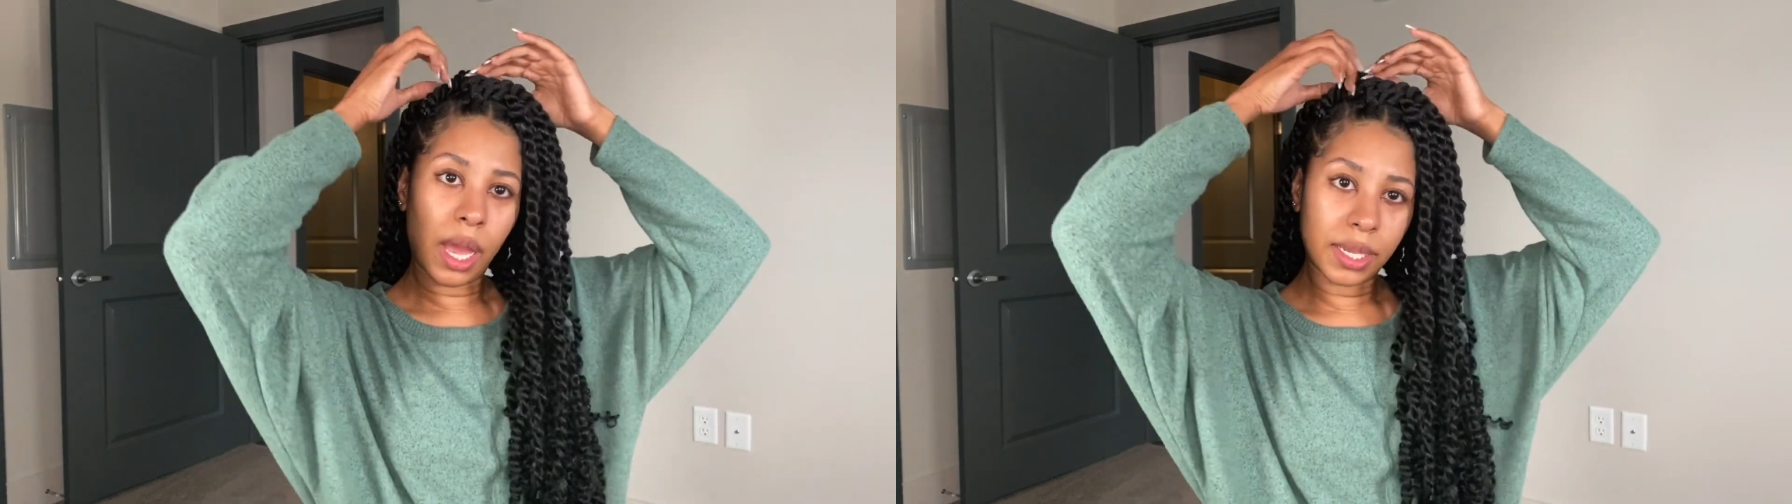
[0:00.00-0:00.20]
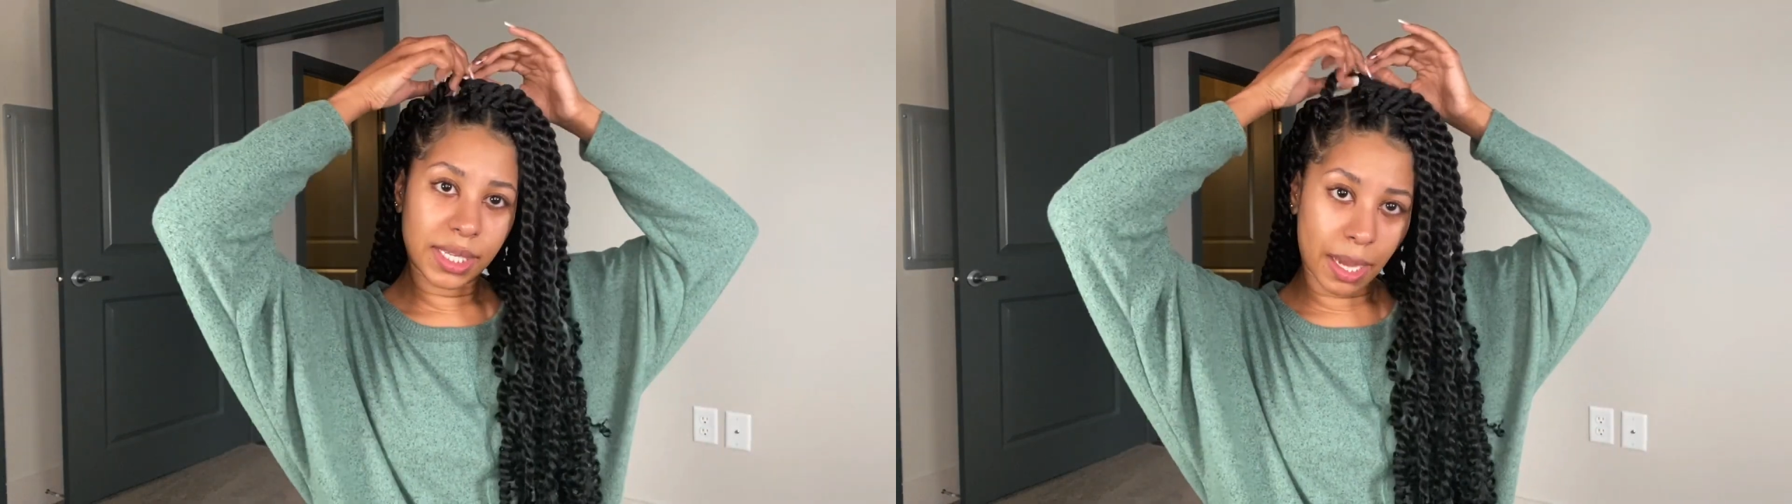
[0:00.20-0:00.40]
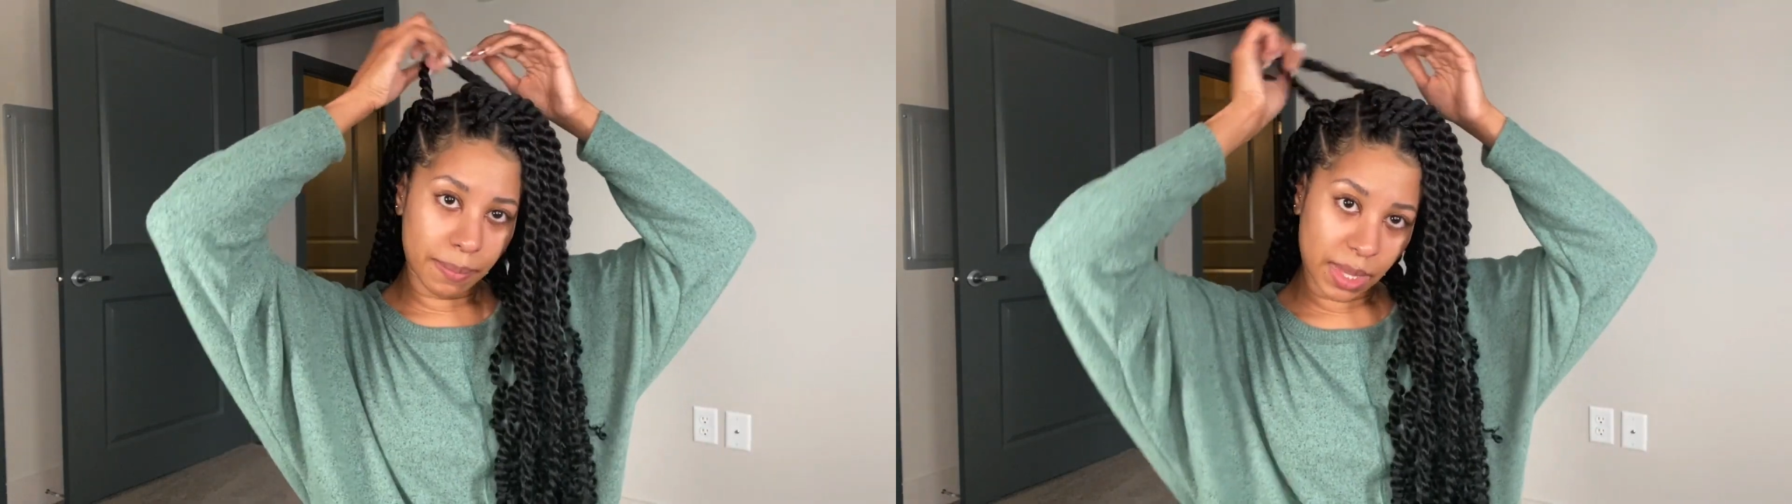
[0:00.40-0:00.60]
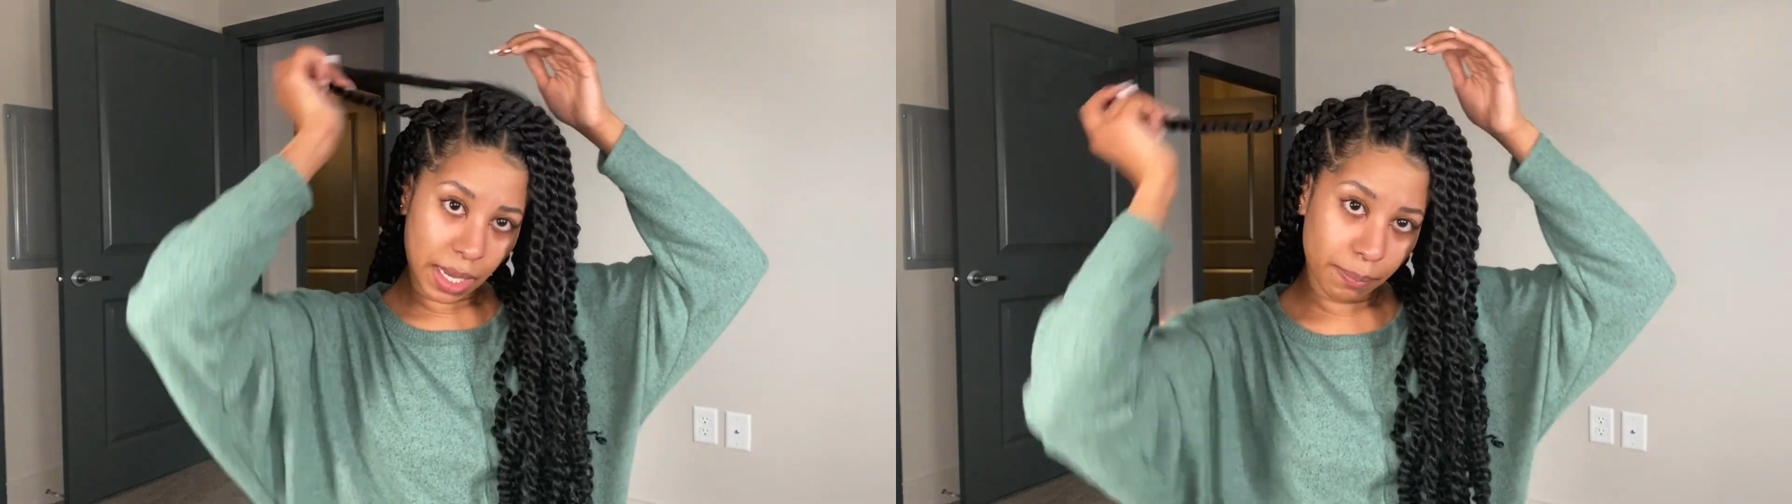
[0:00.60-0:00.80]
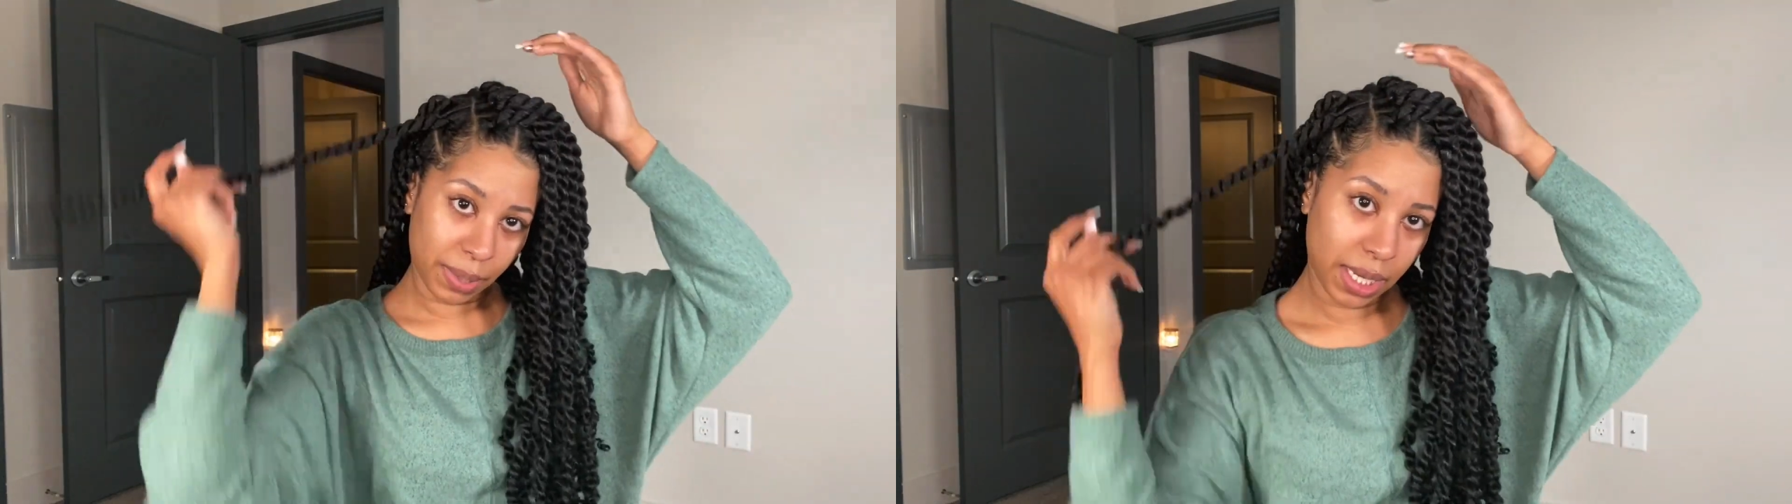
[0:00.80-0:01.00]

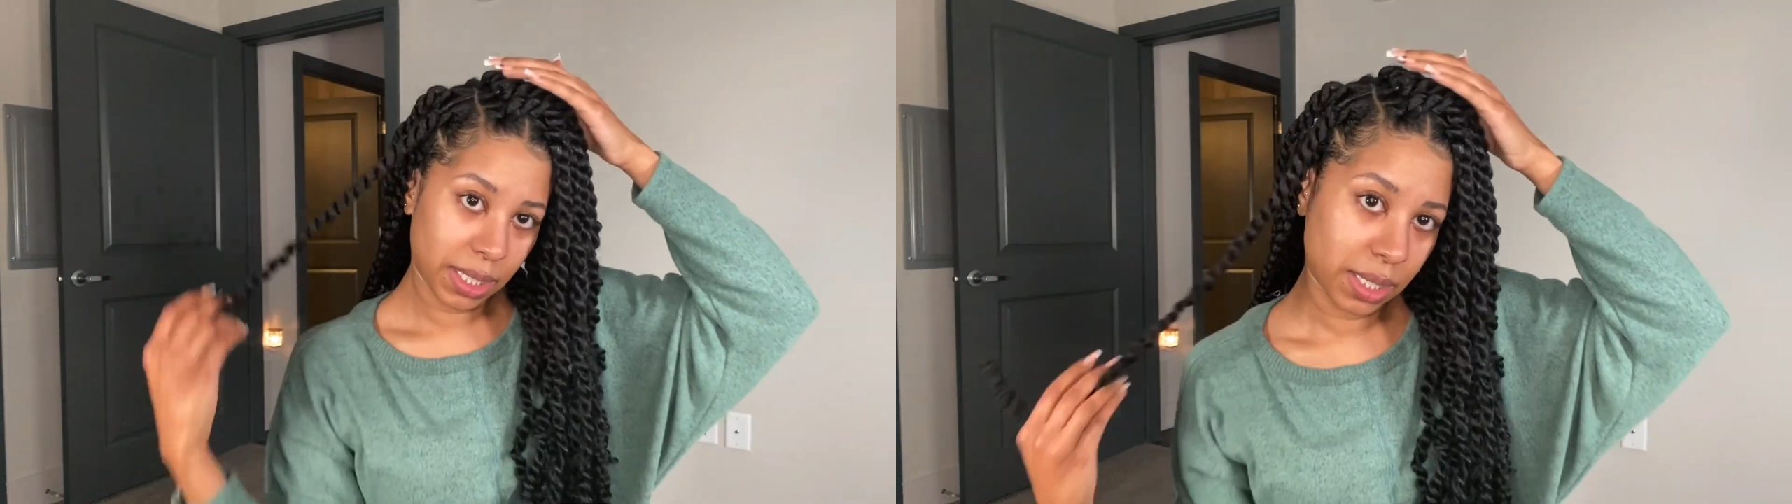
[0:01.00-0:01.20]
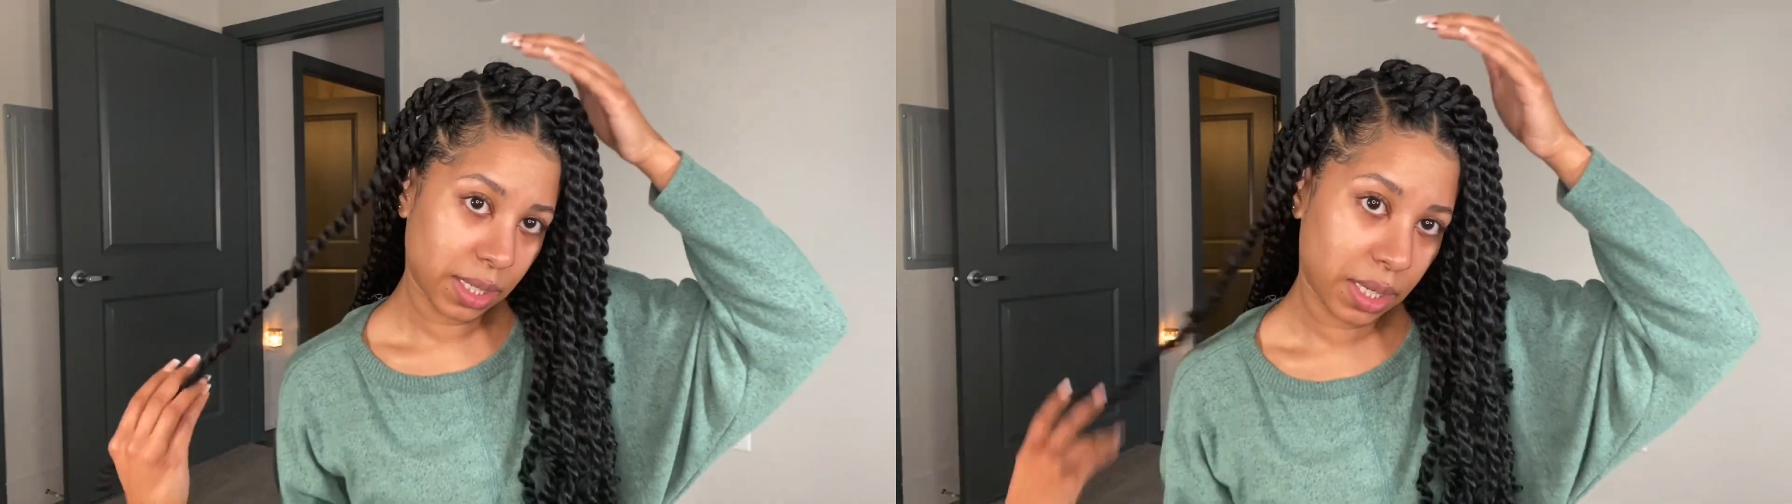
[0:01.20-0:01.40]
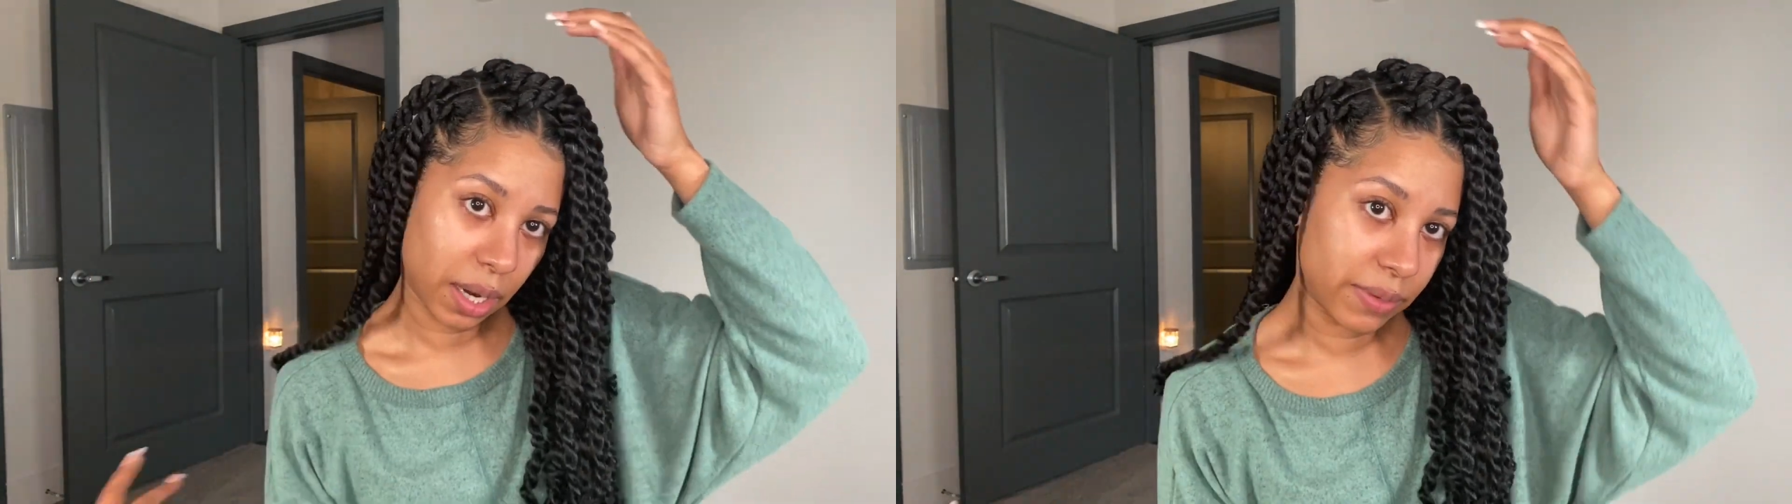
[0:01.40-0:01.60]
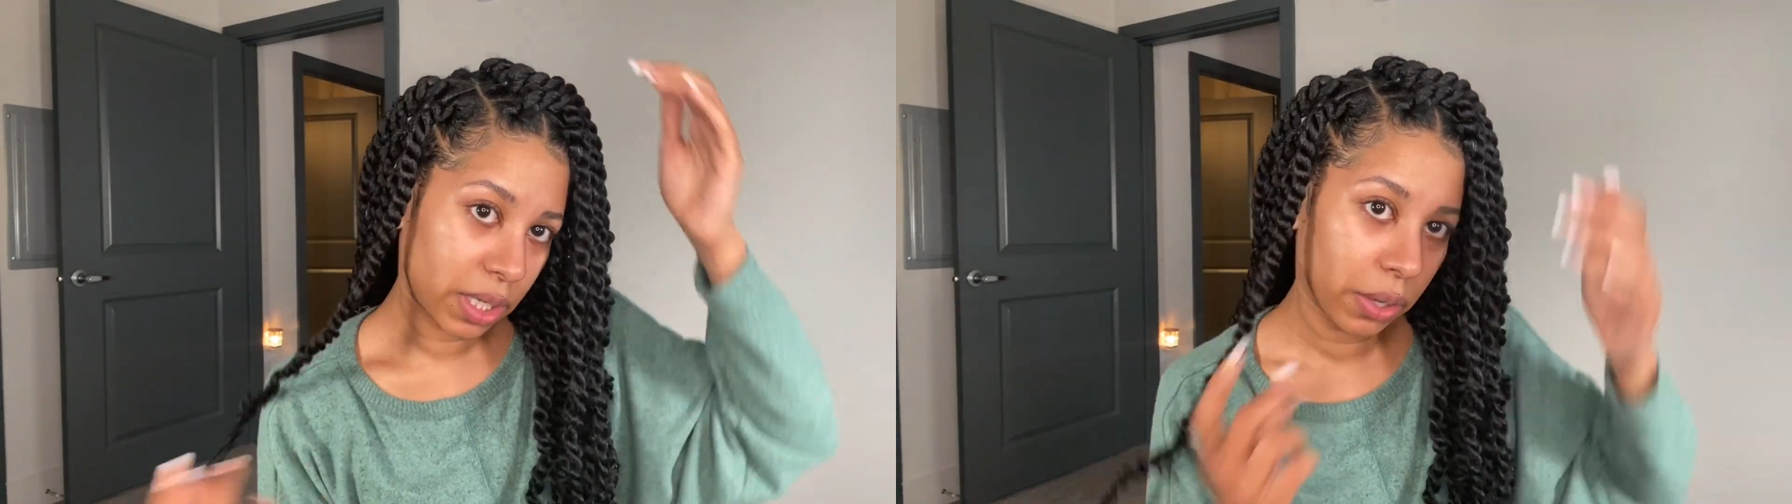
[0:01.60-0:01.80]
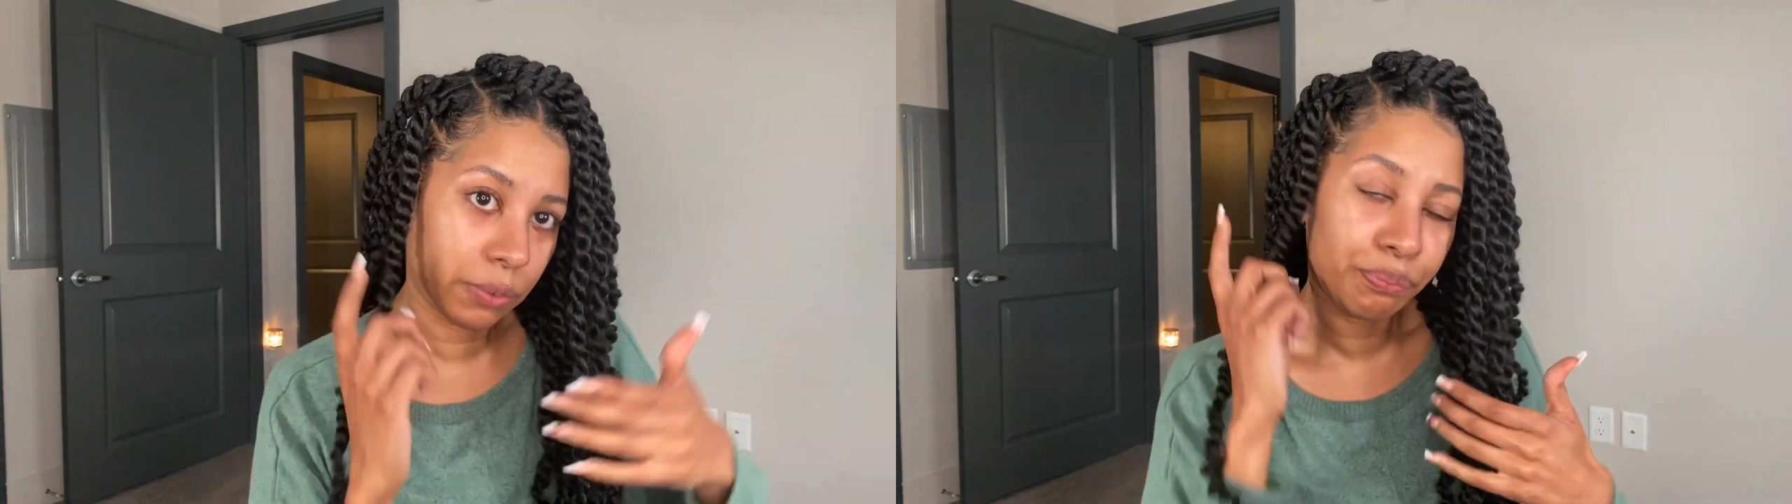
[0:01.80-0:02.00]
something beads and stuff.
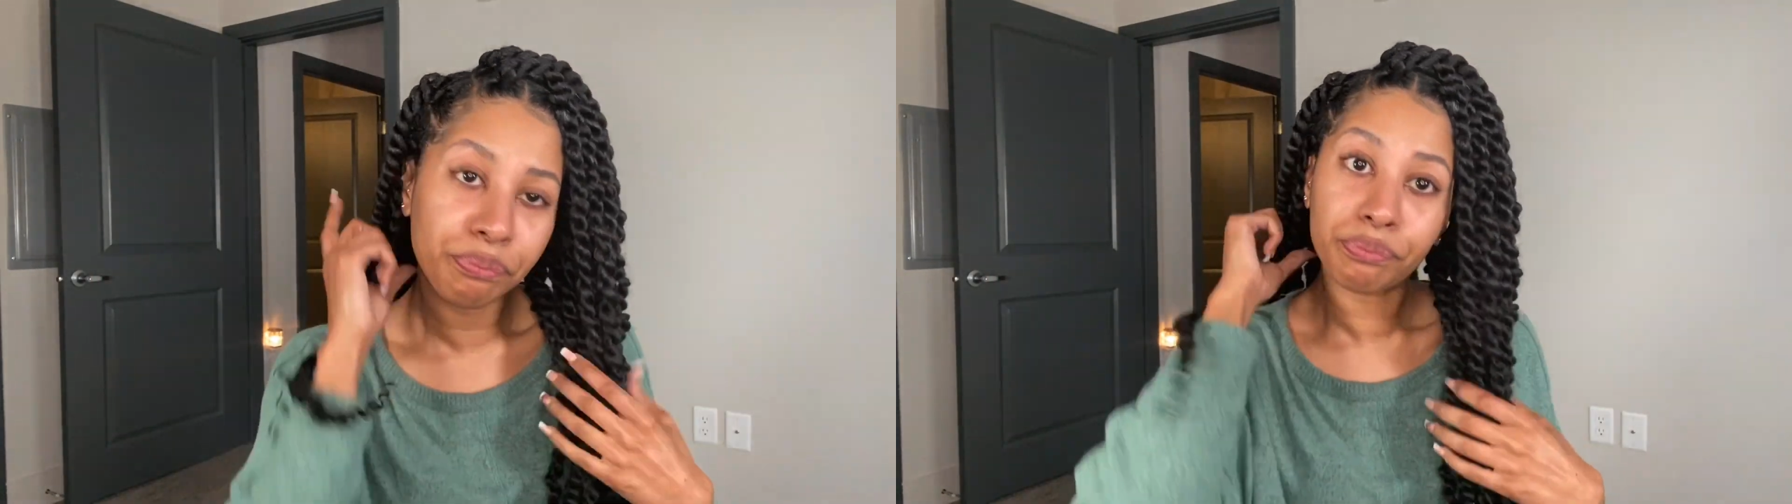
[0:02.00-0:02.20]
So